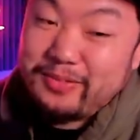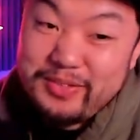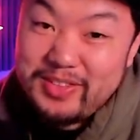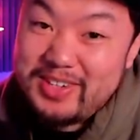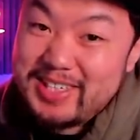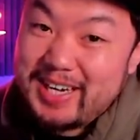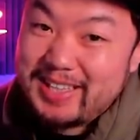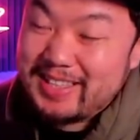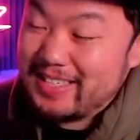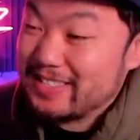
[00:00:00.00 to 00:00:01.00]
if we've learned
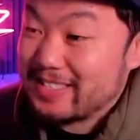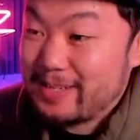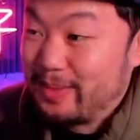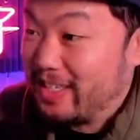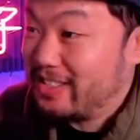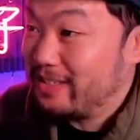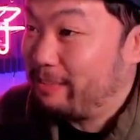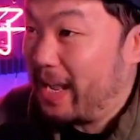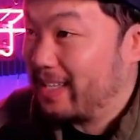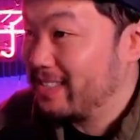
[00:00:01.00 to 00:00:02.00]
anything, simulation
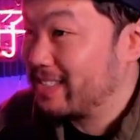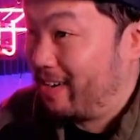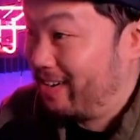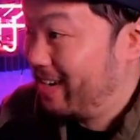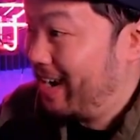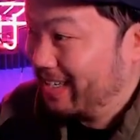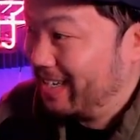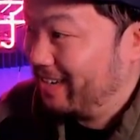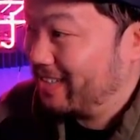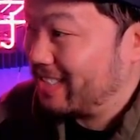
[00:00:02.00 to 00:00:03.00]
pens are not
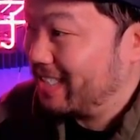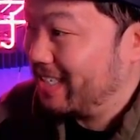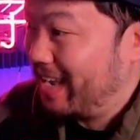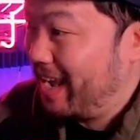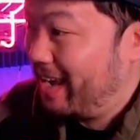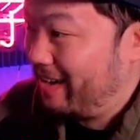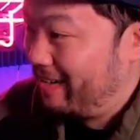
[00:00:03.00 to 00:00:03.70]
guaranteed at